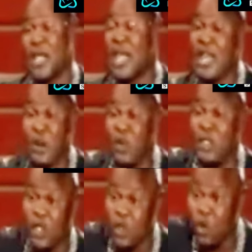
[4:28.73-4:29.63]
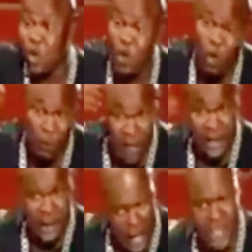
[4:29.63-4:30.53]
Any question you know your
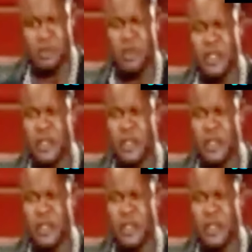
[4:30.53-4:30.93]
mind, ask me.